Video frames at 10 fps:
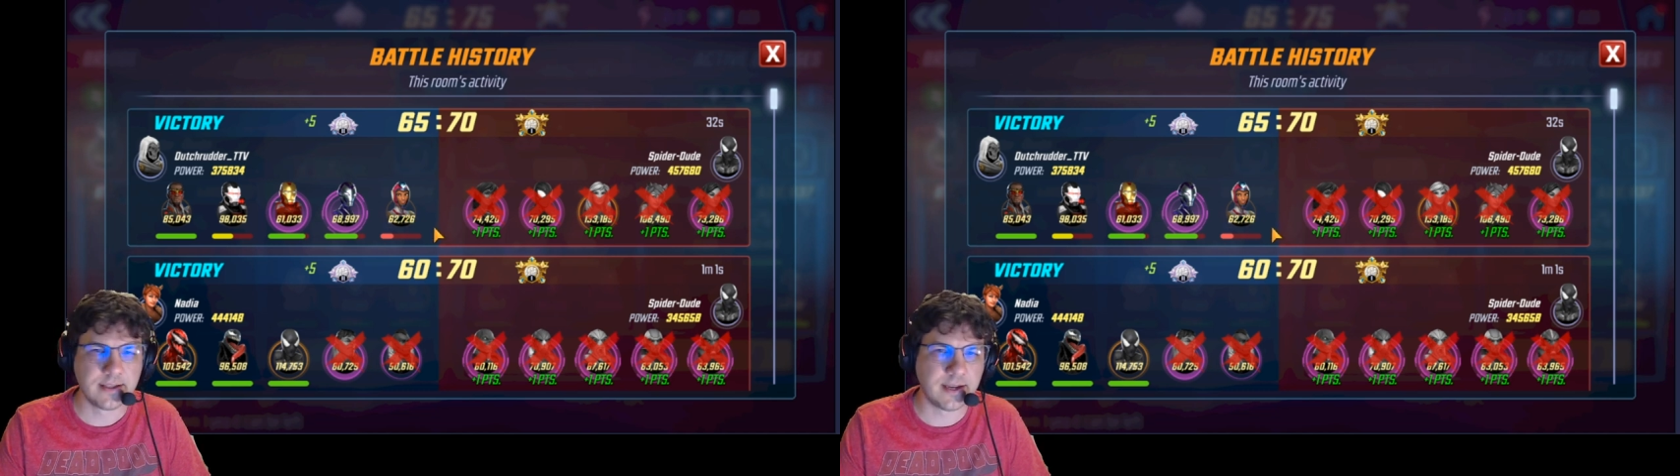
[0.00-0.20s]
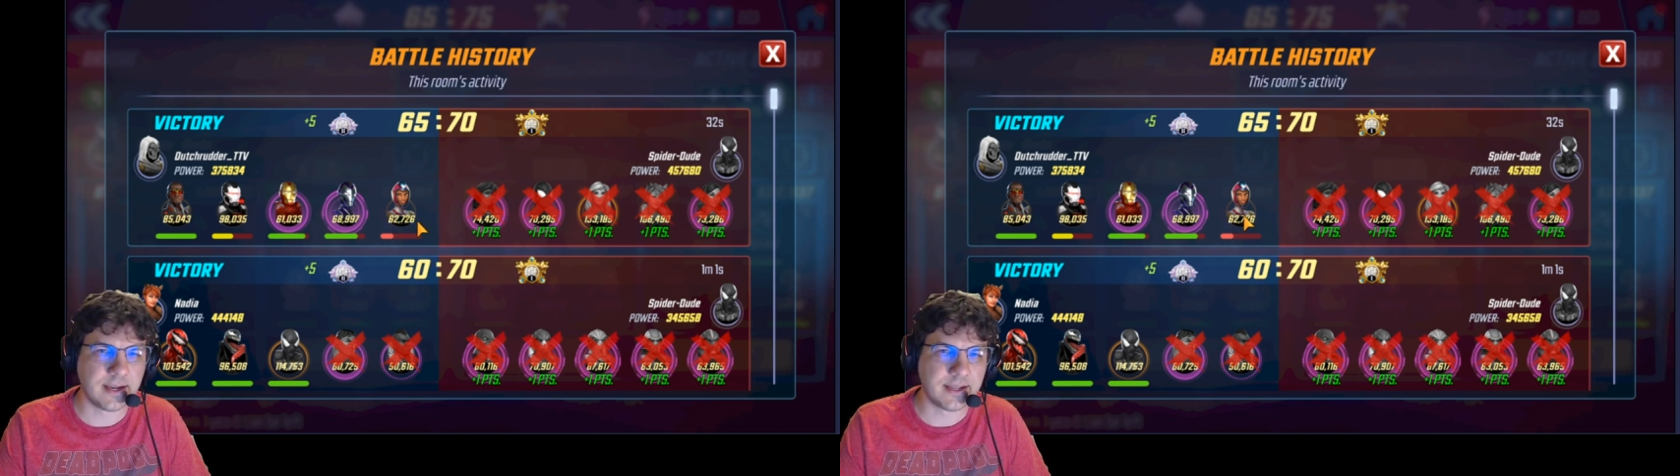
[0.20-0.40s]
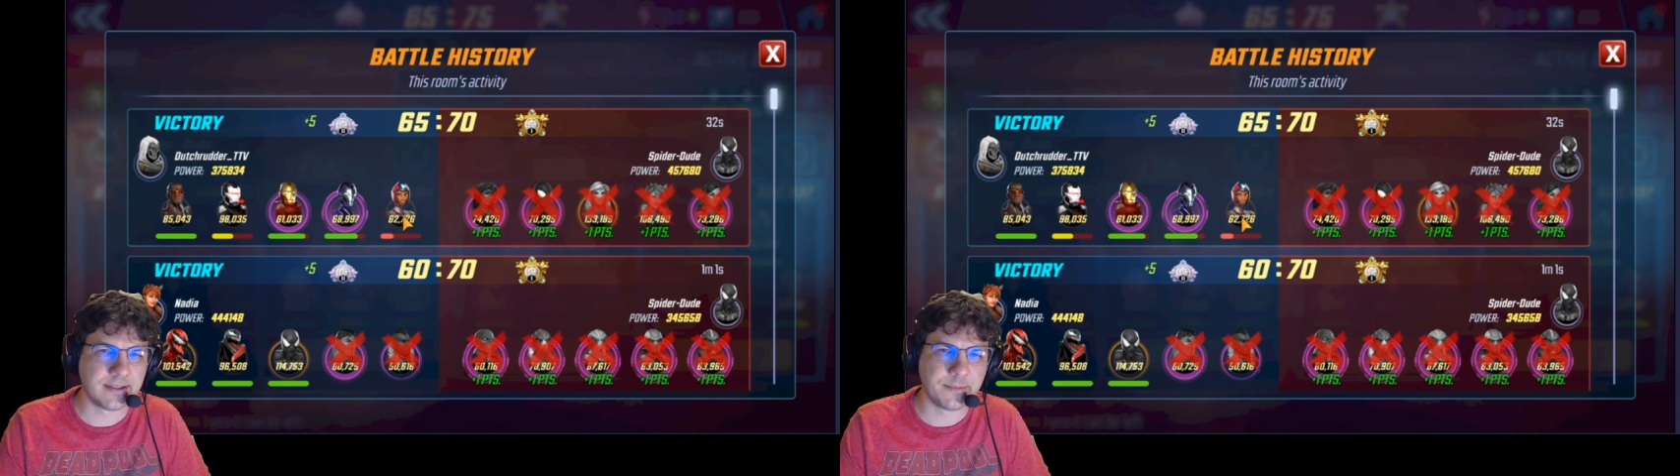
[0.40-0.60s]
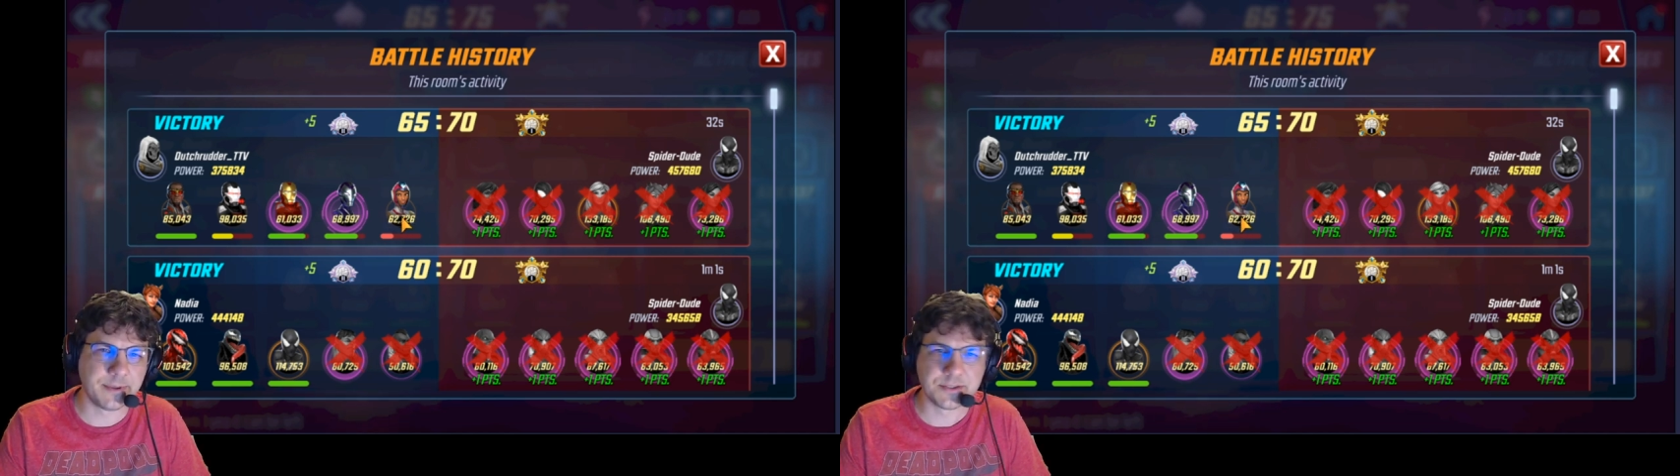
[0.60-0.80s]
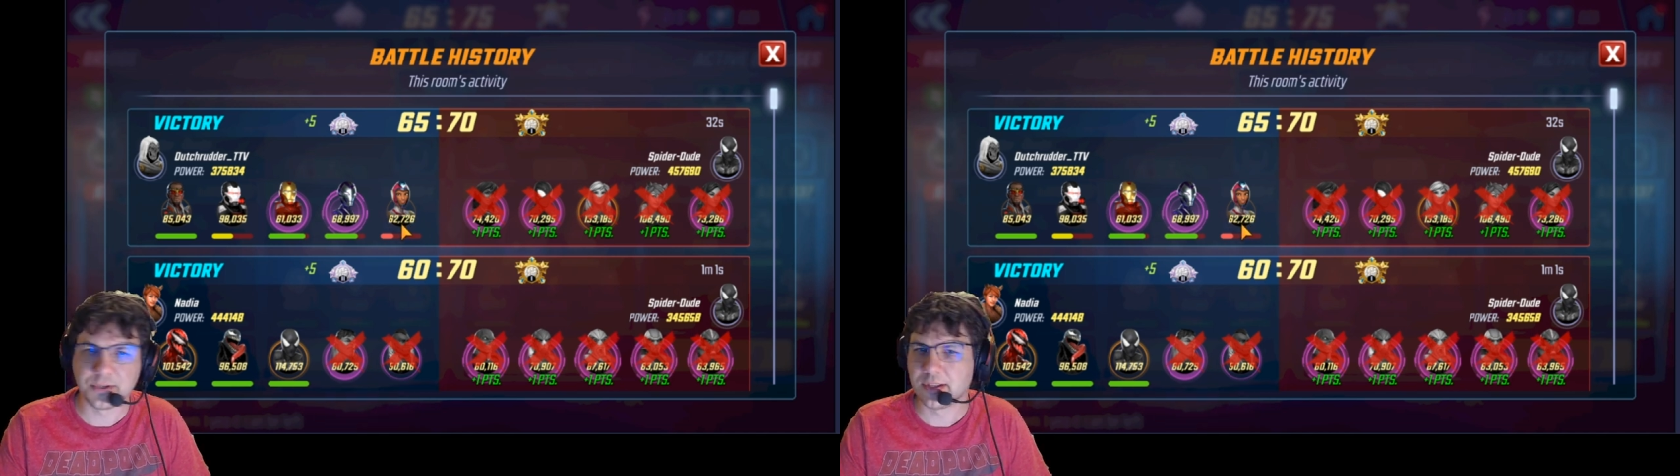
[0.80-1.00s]
uh, to
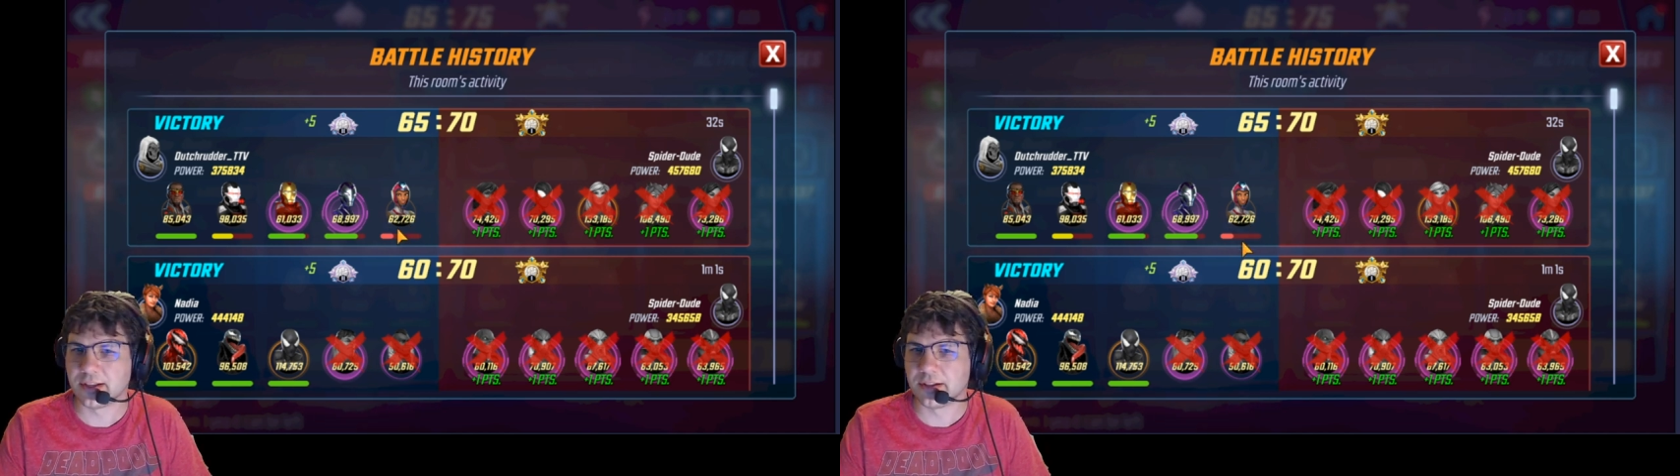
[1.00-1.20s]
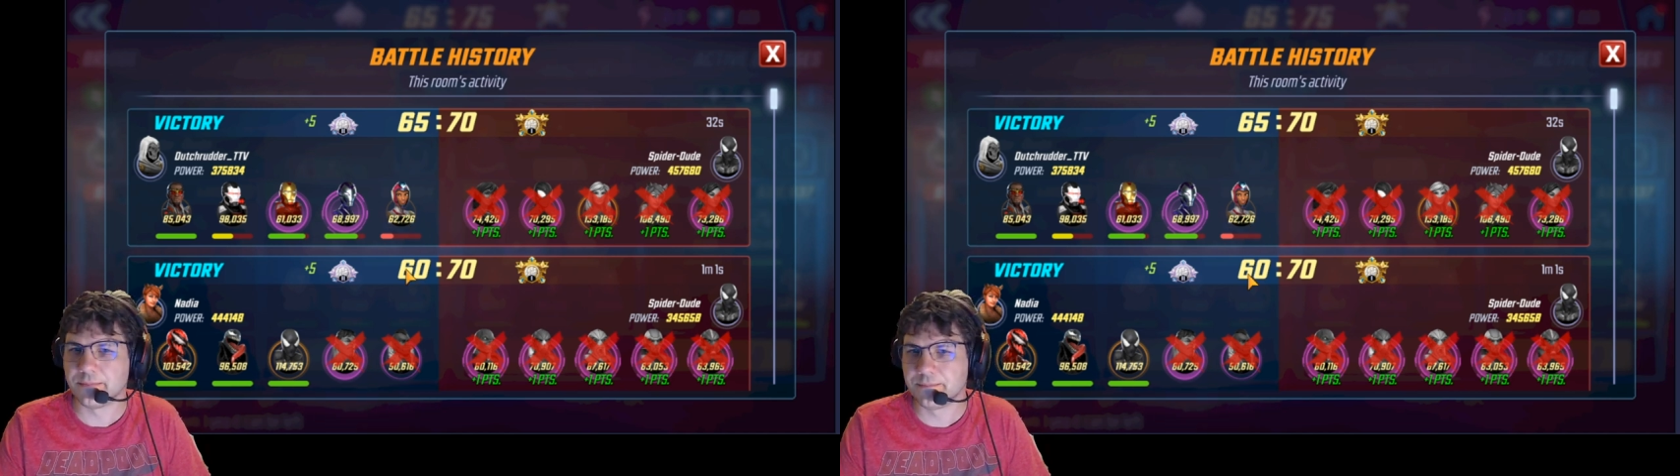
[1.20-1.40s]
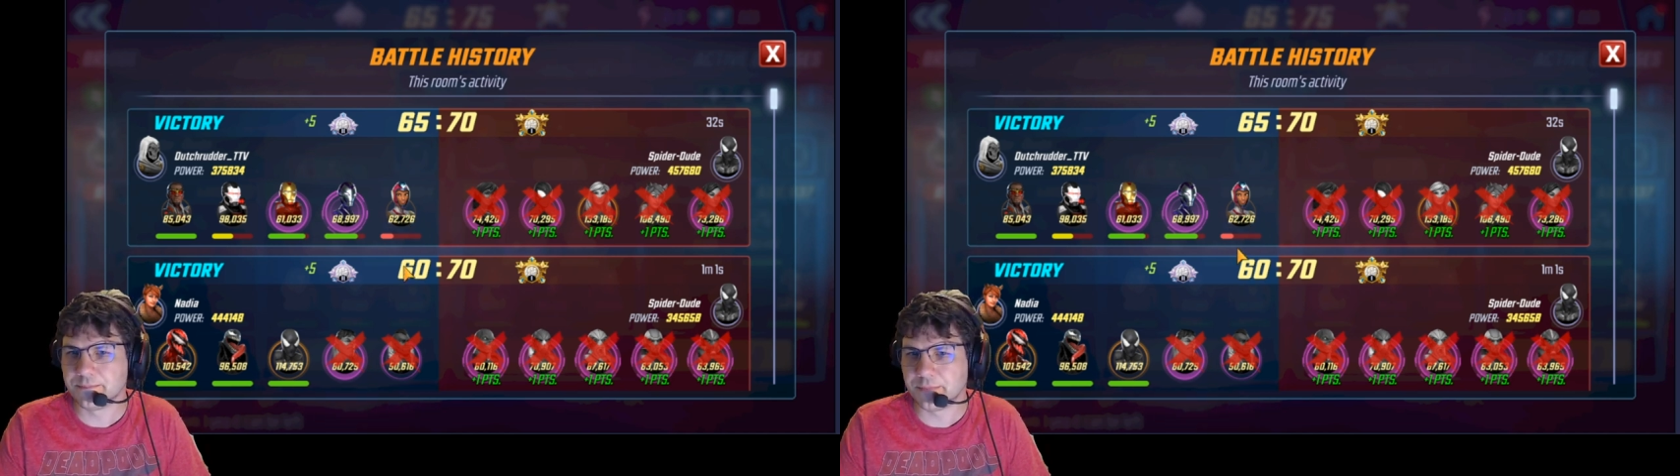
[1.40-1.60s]
make sure you kill them.